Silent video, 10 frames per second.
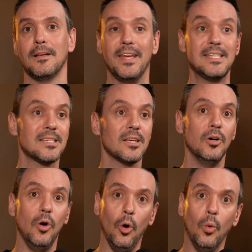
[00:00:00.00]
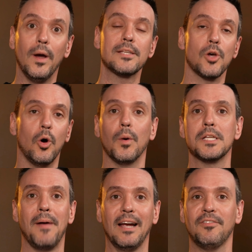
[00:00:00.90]
This always
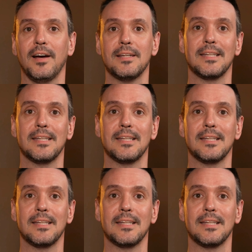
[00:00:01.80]
backfires.